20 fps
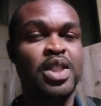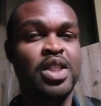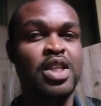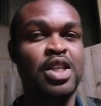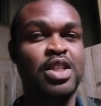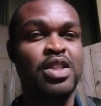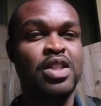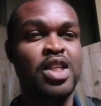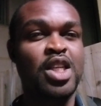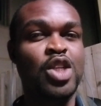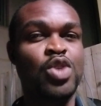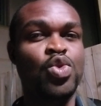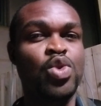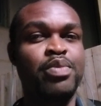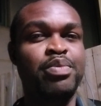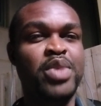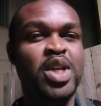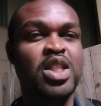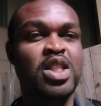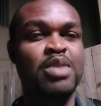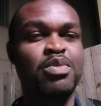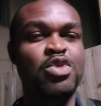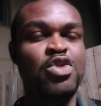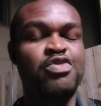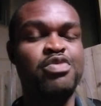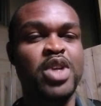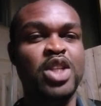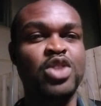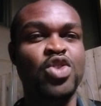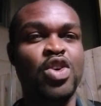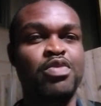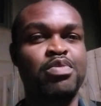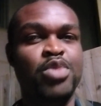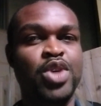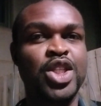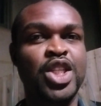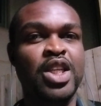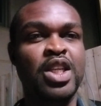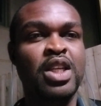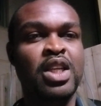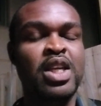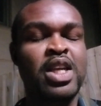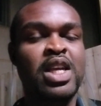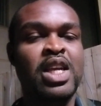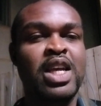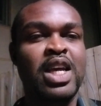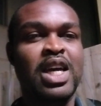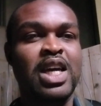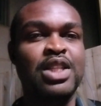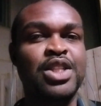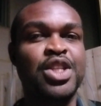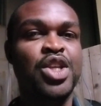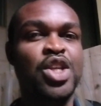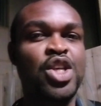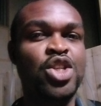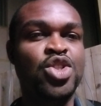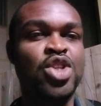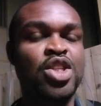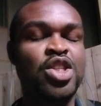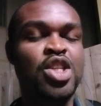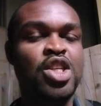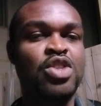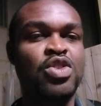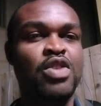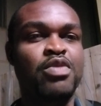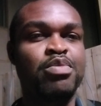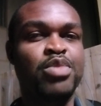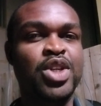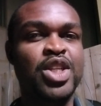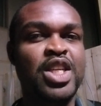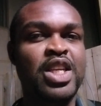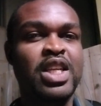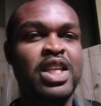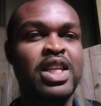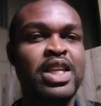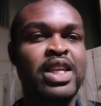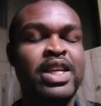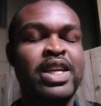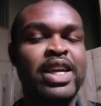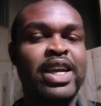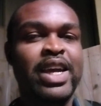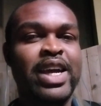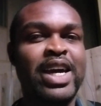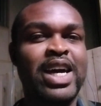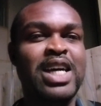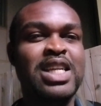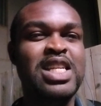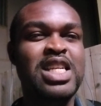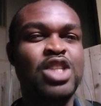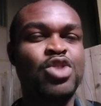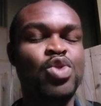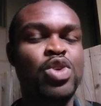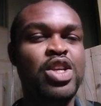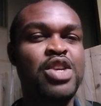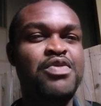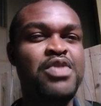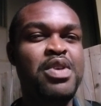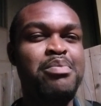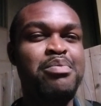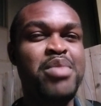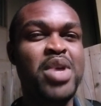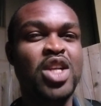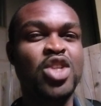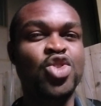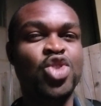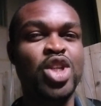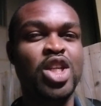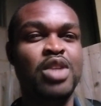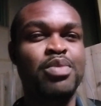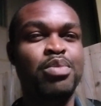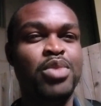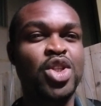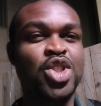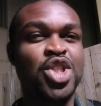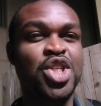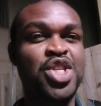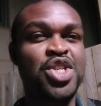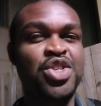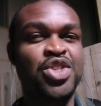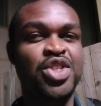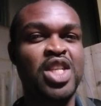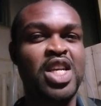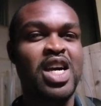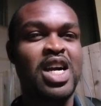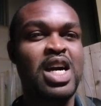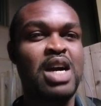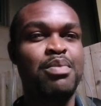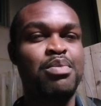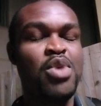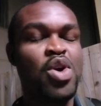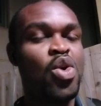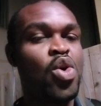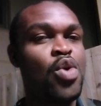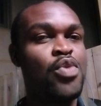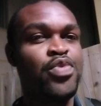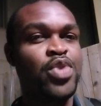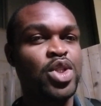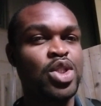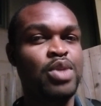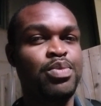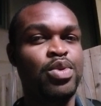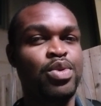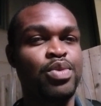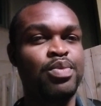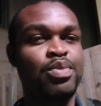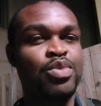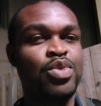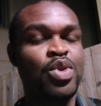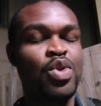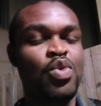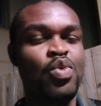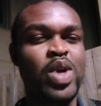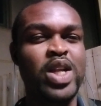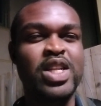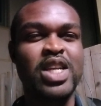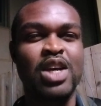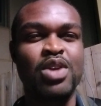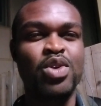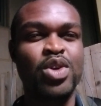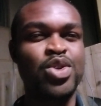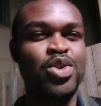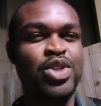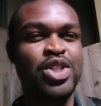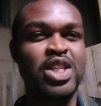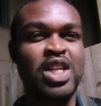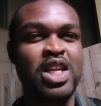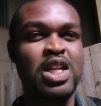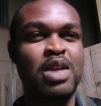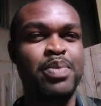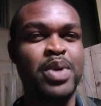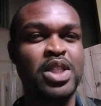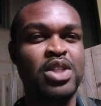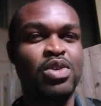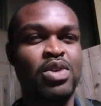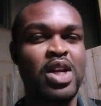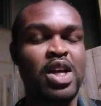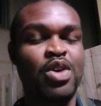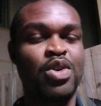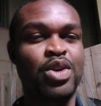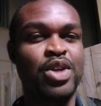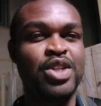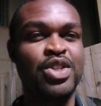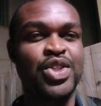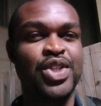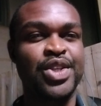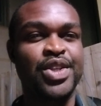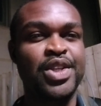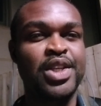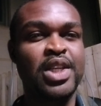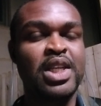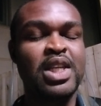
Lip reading: Yes, it will make the movement of money and the exchanges of money, and it will even make trade much easier and more comfortable when they are not using any particular currency,